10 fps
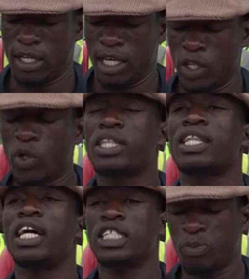no
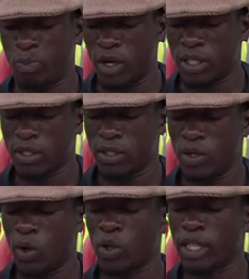transport
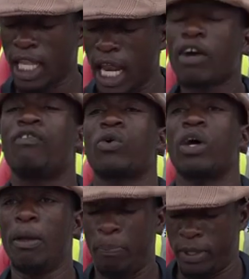or truck for
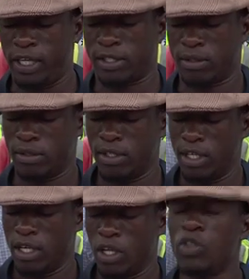APS,
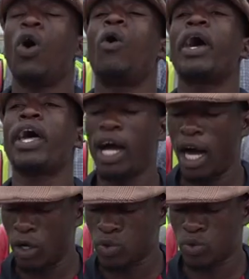no
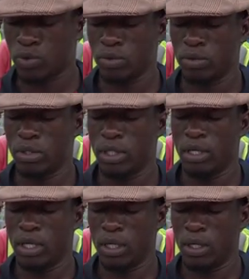warehouse
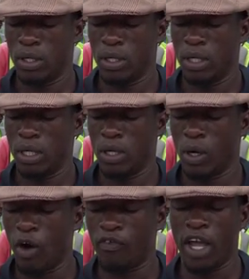
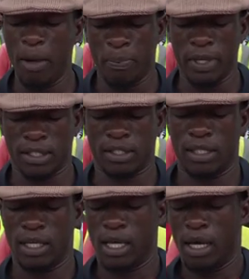of APS,
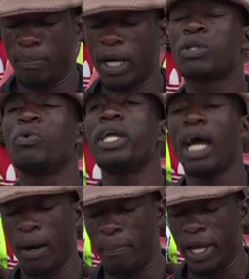but we are
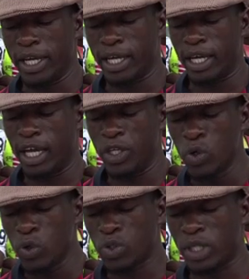being
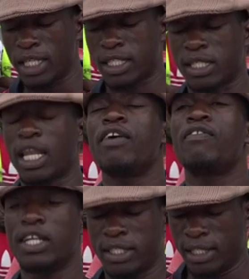used as
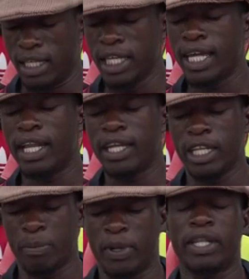slaves in an
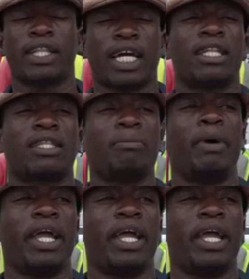independent country by